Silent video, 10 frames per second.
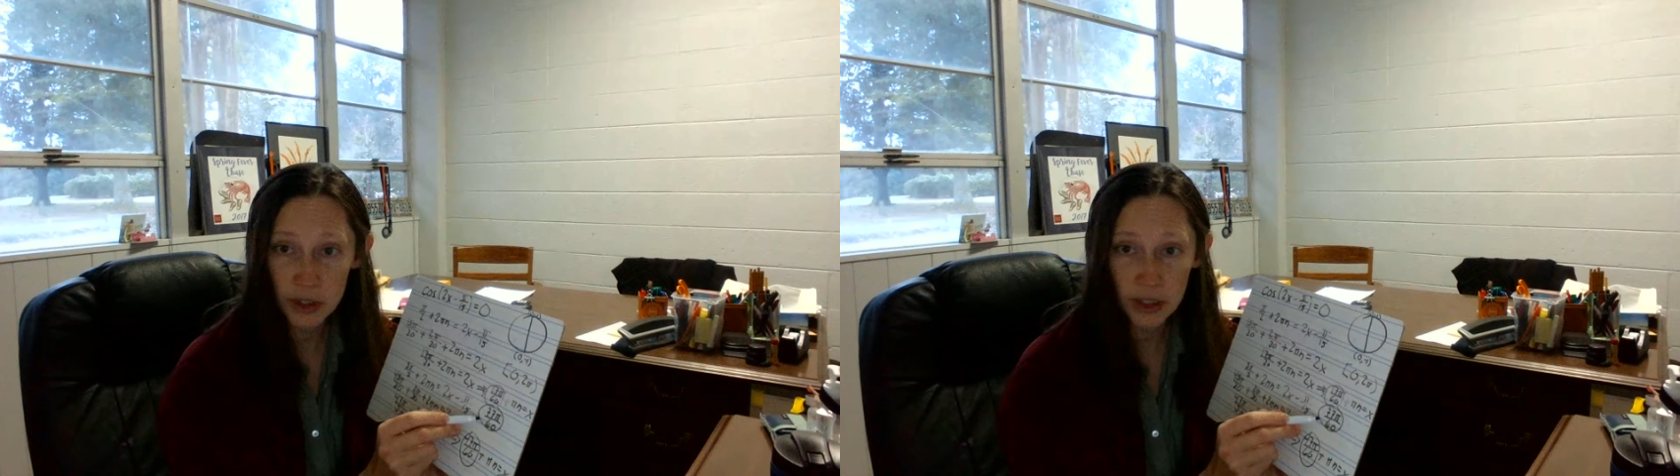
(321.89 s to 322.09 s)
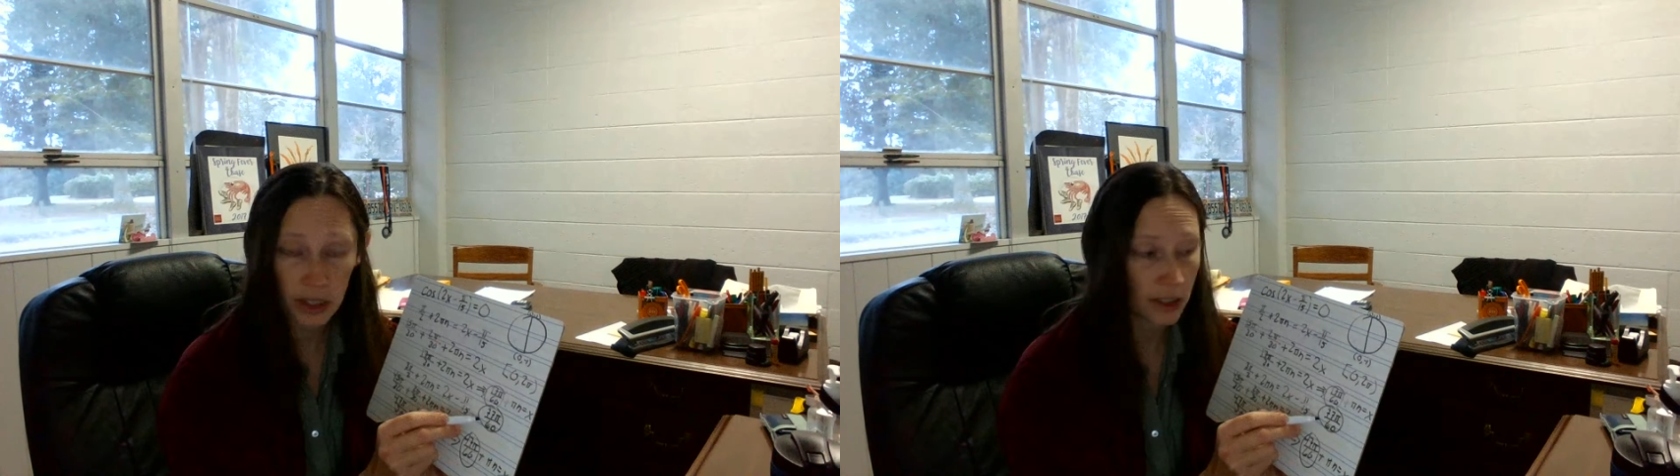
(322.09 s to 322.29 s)

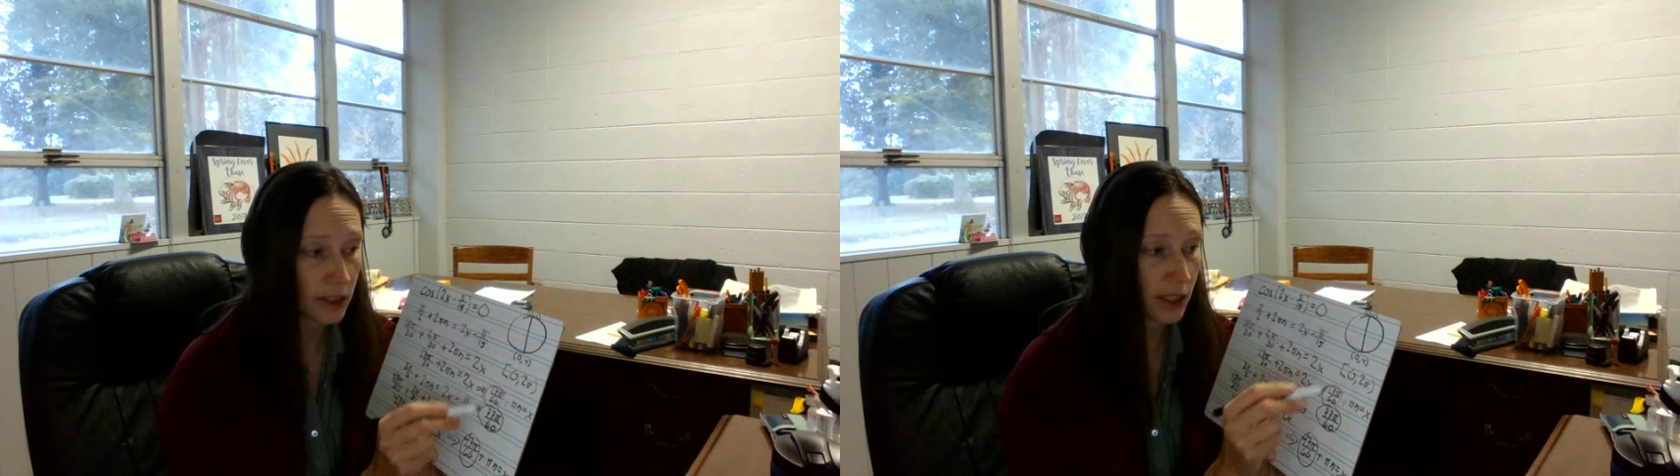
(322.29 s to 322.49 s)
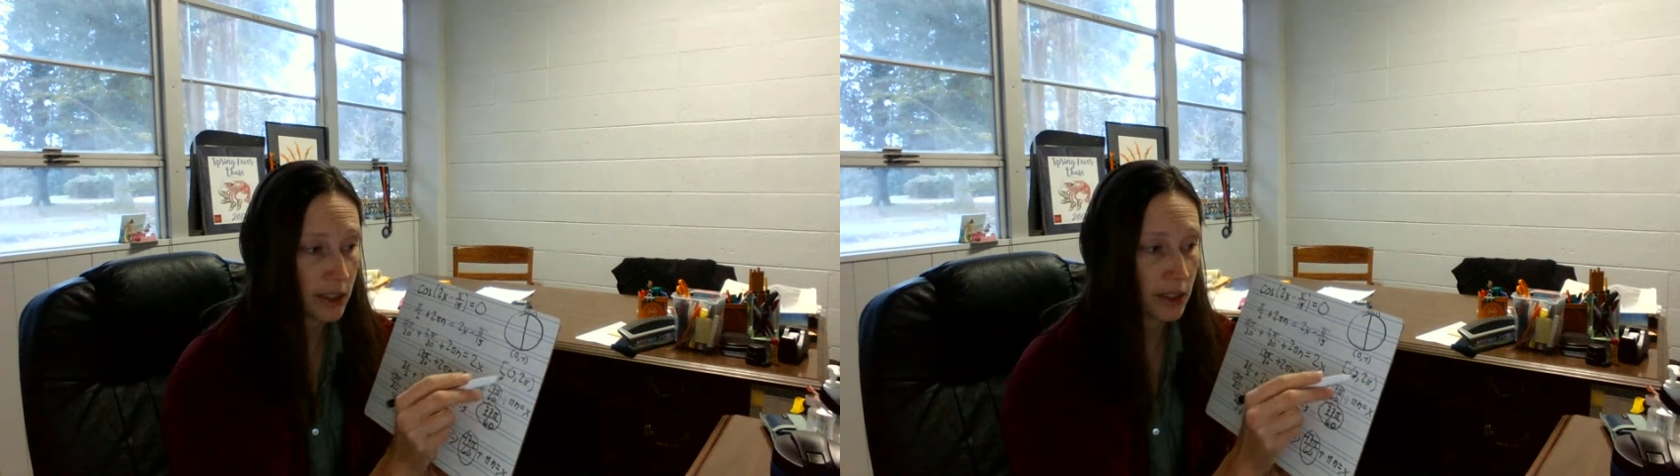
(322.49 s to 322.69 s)

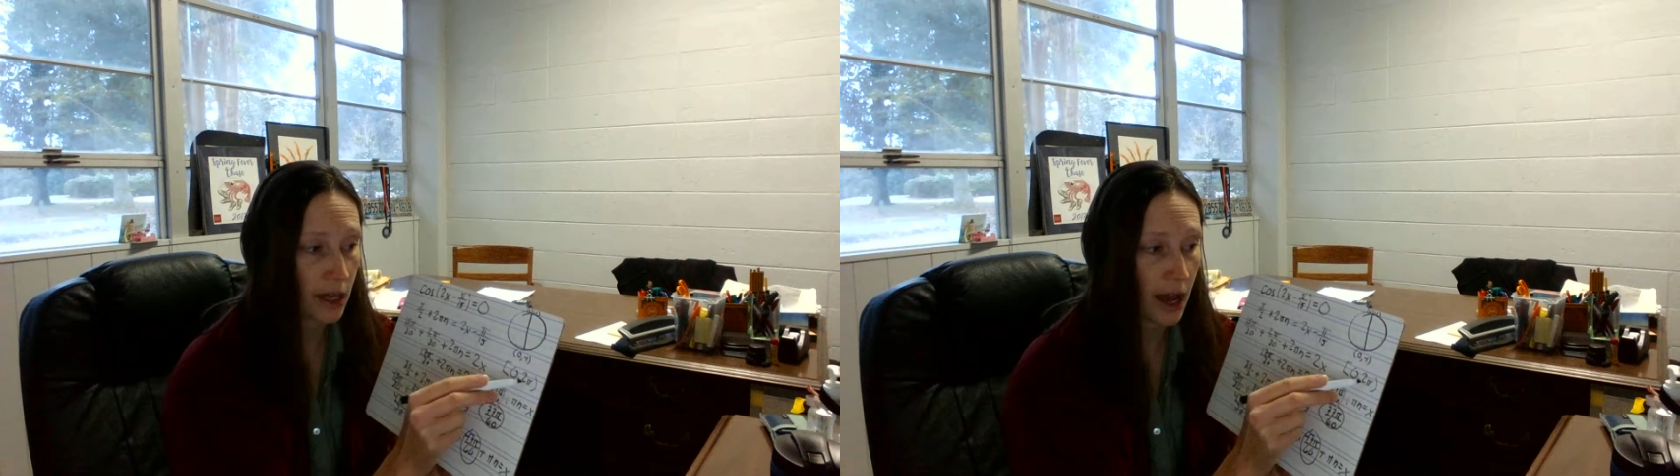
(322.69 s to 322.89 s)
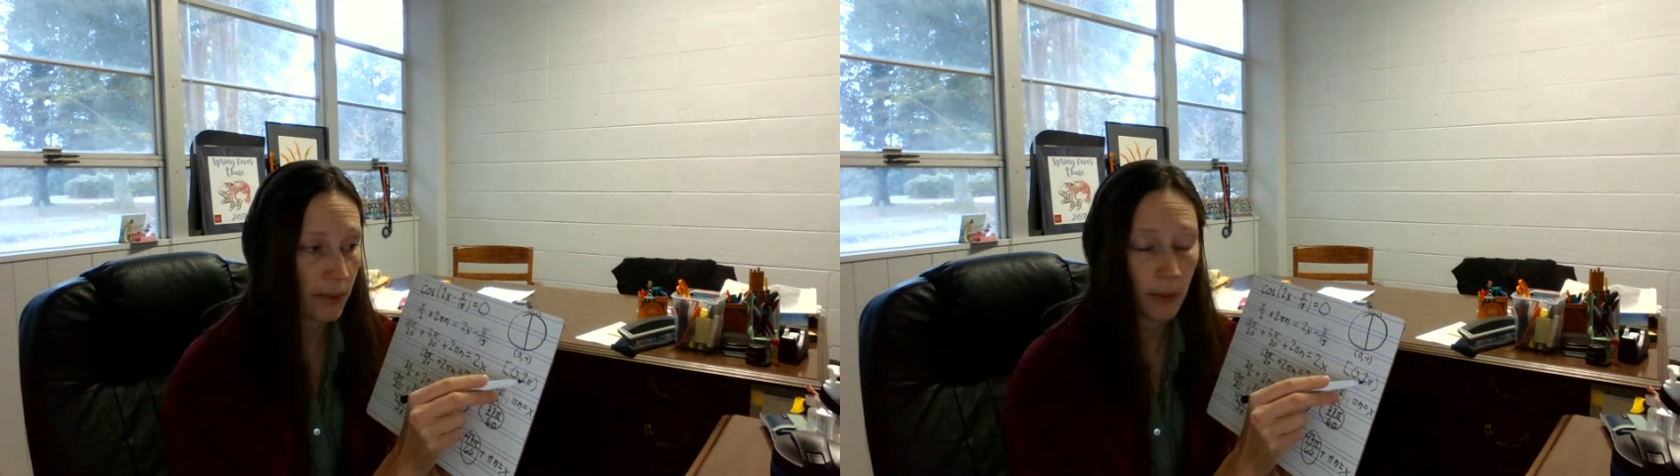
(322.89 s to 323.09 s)
60 is
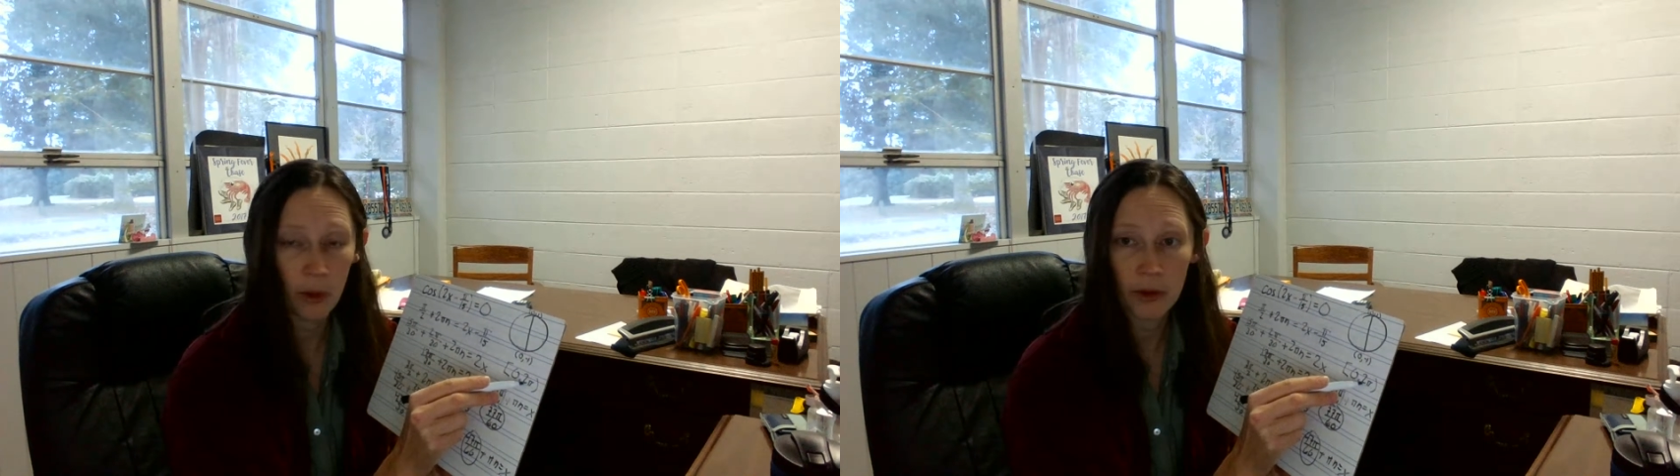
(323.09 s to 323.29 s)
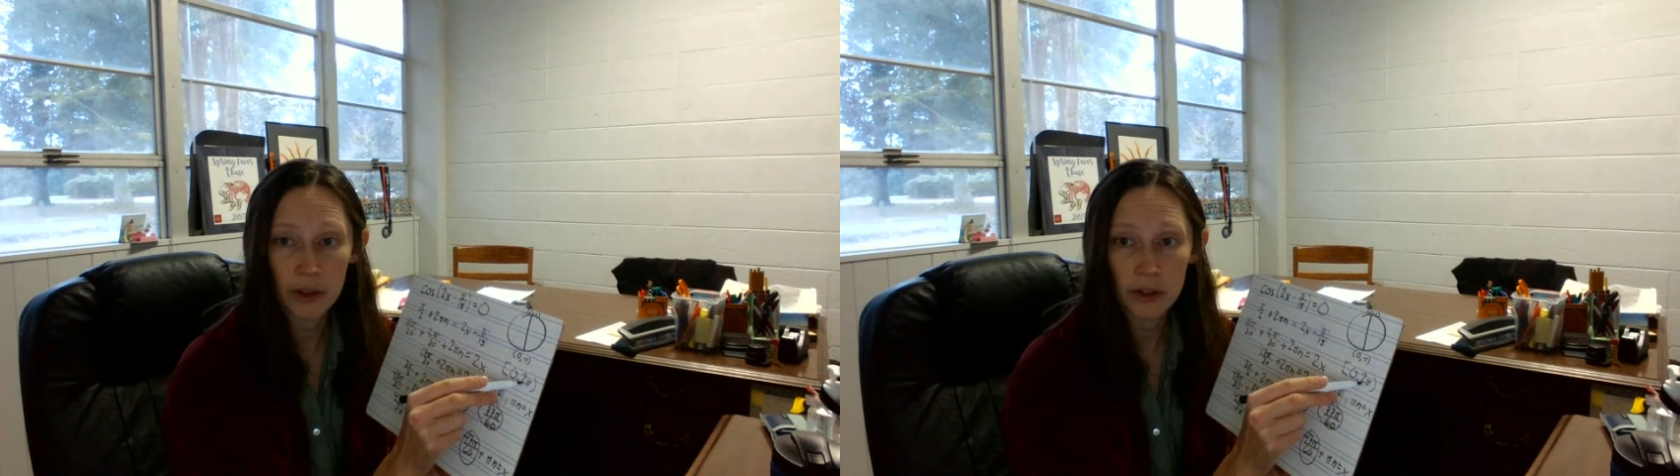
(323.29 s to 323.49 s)
not
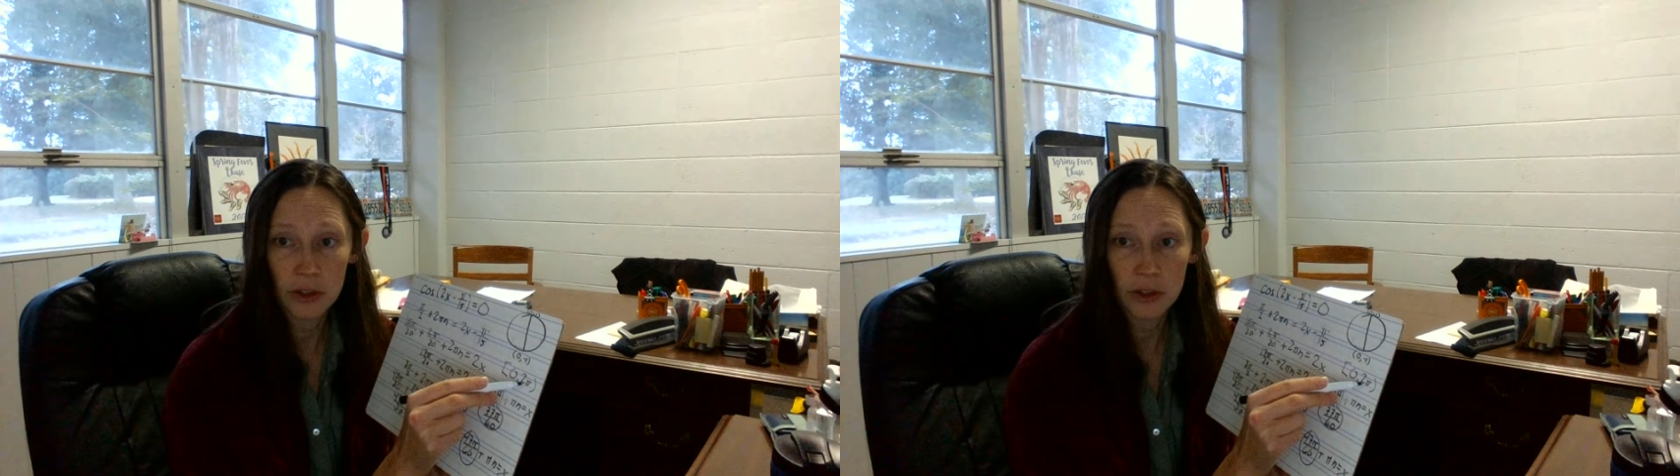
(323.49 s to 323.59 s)
more than